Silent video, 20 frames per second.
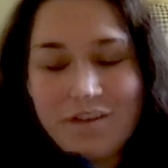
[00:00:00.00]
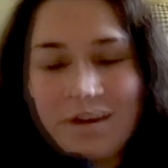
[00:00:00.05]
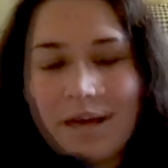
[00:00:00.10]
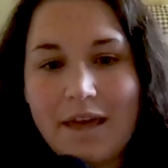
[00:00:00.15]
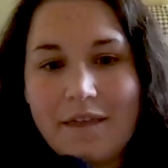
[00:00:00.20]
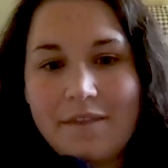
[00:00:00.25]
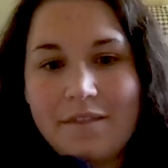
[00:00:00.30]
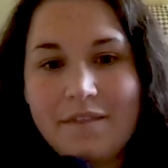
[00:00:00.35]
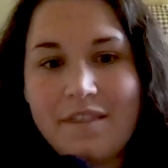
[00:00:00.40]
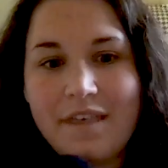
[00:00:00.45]

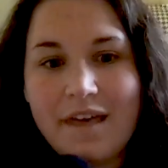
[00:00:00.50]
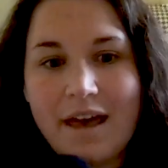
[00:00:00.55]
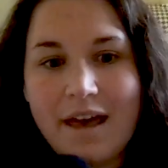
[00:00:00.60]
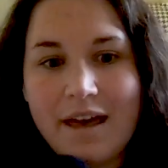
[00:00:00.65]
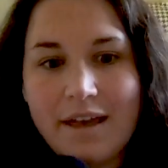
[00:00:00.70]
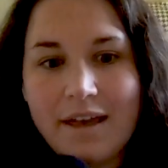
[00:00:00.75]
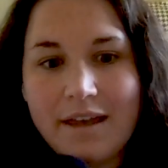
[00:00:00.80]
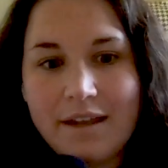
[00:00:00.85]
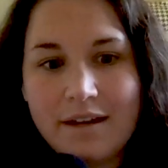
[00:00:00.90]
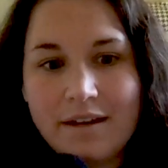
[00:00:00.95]
And
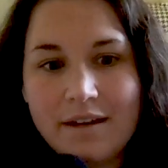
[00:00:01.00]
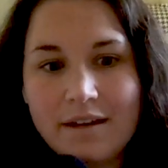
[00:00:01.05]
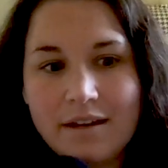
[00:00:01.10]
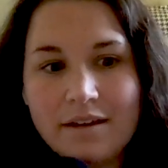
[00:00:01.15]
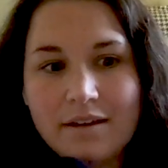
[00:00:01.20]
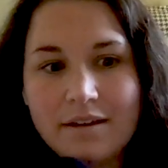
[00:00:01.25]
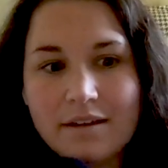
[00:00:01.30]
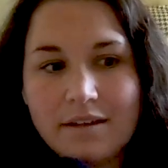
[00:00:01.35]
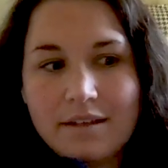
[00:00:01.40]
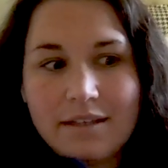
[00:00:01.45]
then
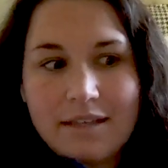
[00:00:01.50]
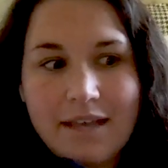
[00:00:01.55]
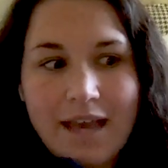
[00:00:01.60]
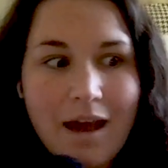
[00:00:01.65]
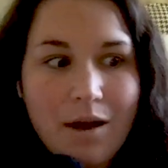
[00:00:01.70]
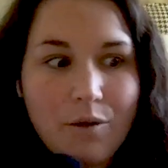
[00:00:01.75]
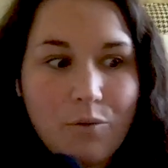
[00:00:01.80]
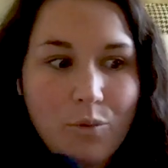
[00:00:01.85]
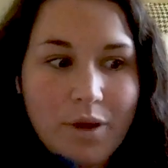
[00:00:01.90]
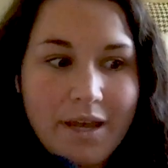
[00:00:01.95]
yeah,
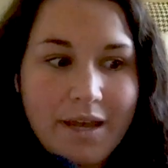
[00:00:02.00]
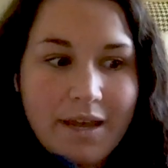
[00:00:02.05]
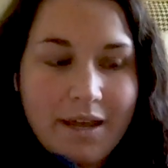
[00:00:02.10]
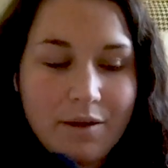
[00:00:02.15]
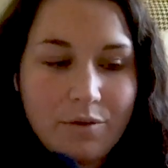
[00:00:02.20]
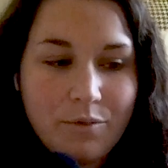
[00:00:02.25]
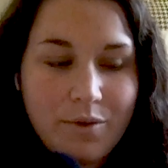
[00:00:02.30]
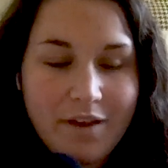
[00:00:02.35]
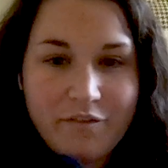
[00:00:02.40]
we we have